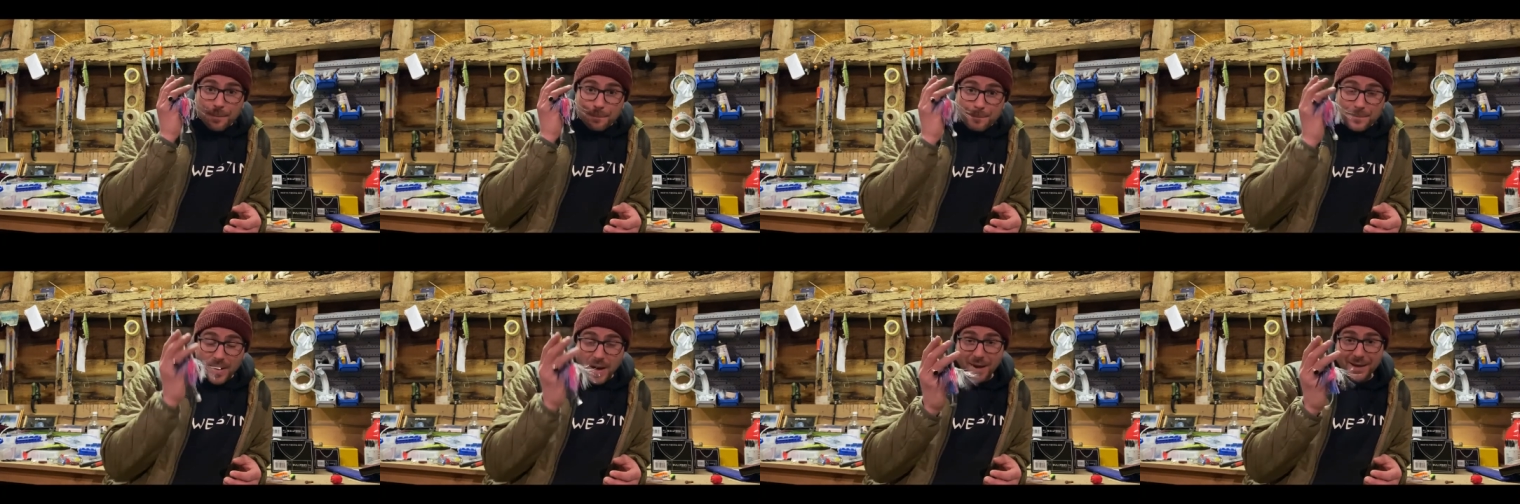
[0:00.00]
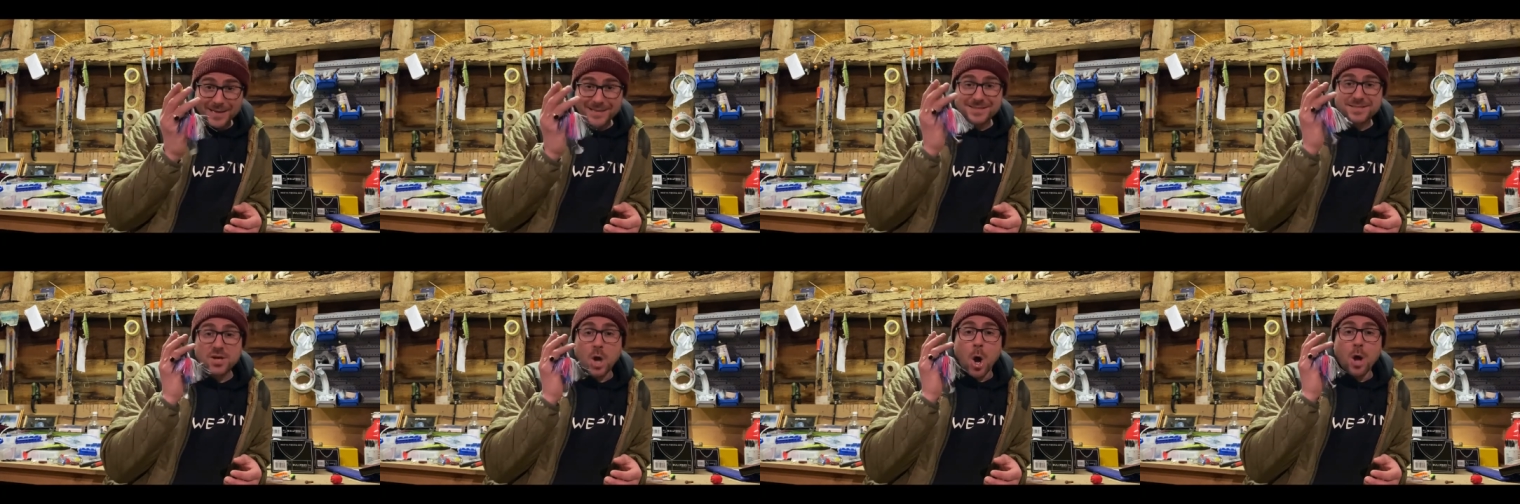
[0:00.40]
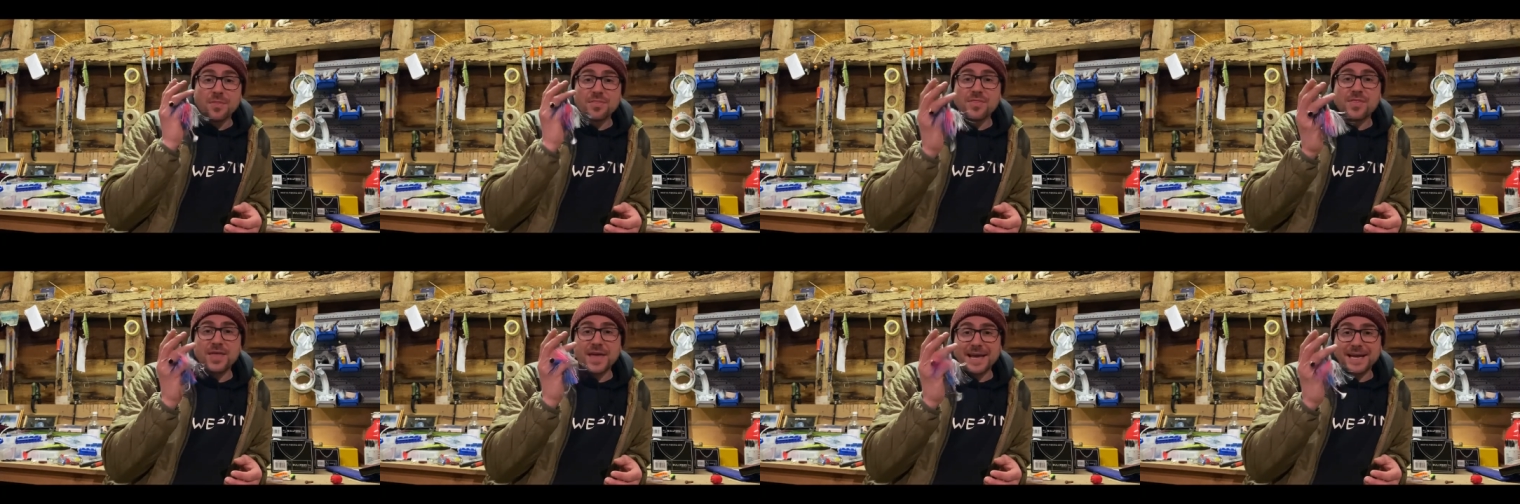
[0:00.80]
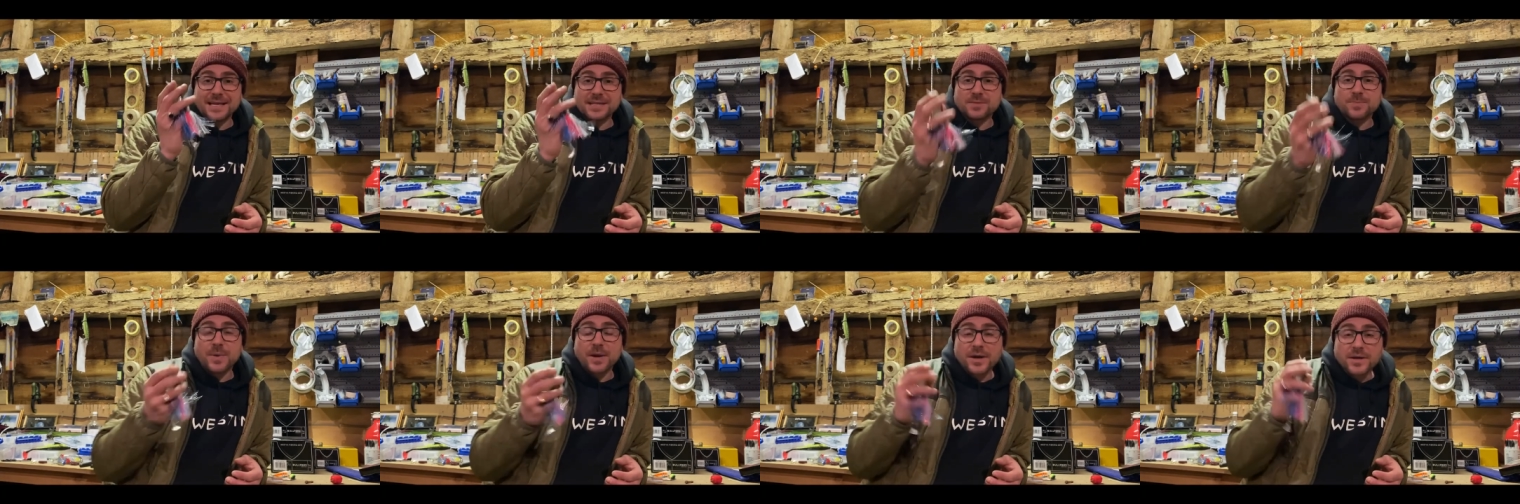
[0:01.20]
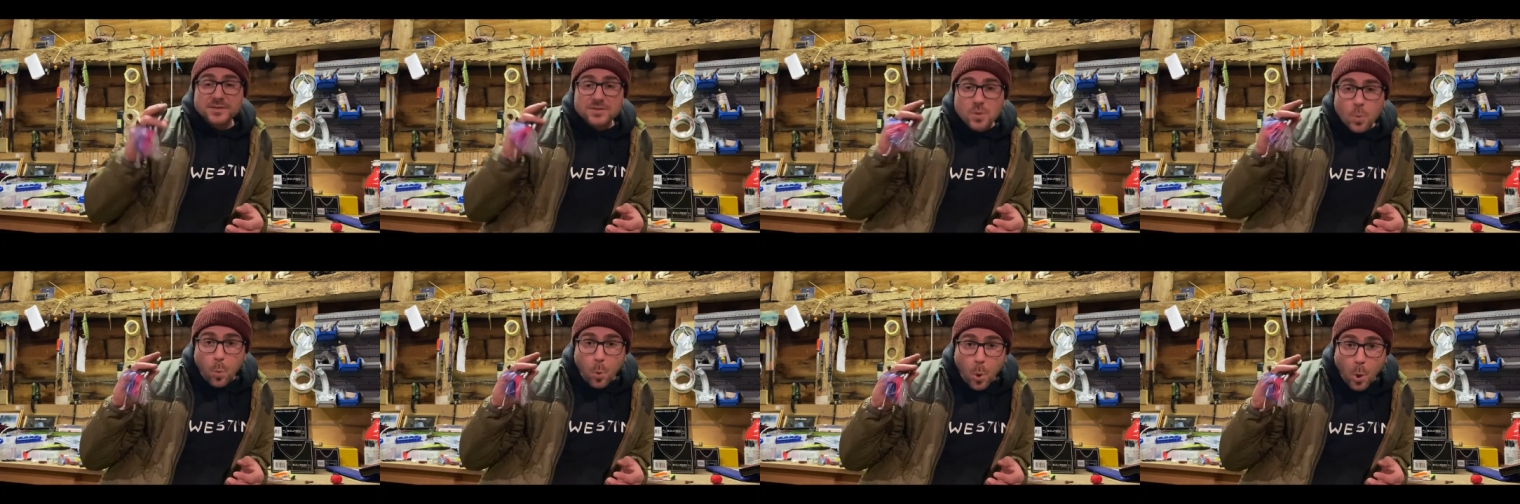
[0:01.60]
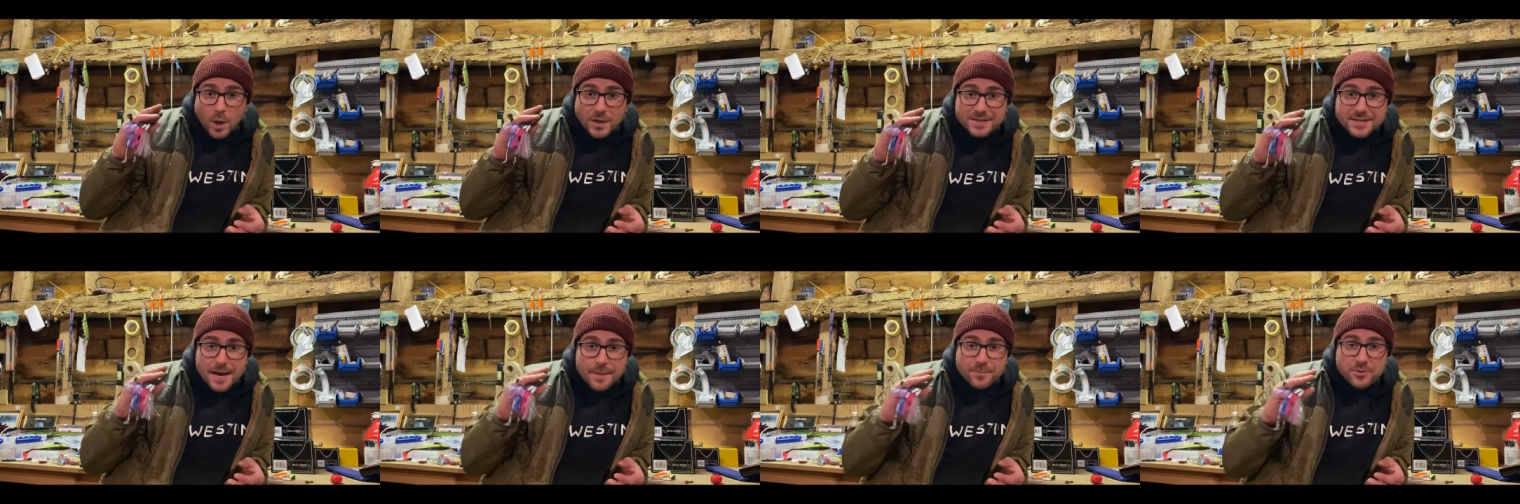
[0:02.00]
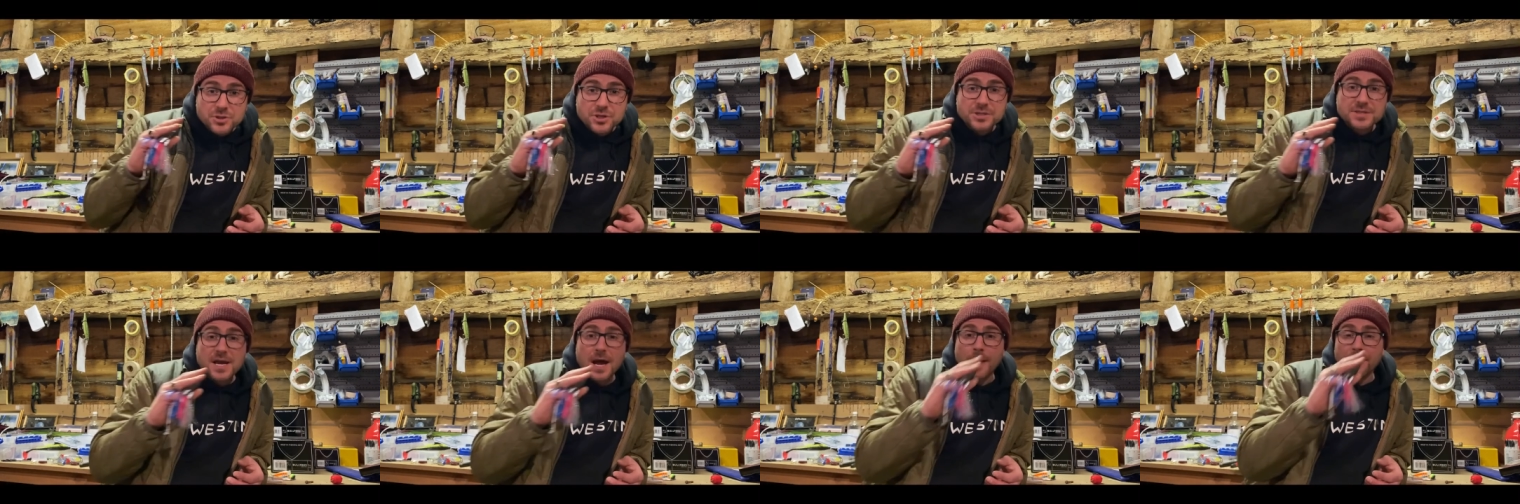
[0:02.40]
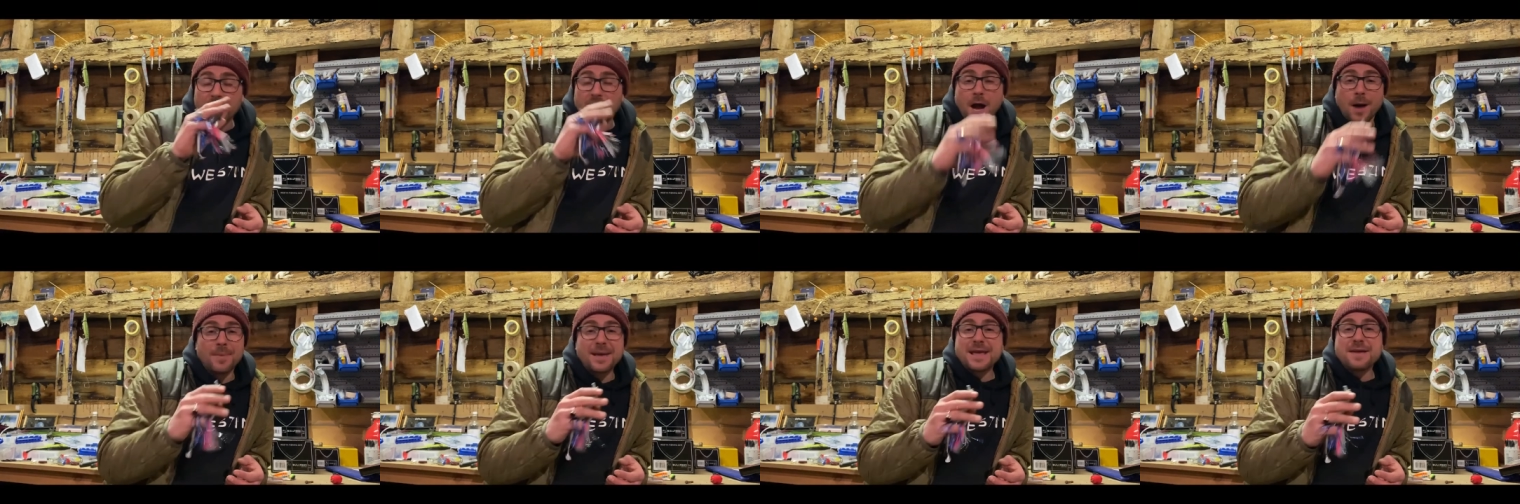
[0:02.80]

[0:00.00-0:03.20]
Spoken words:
bites on these, because the water temperature is coming up.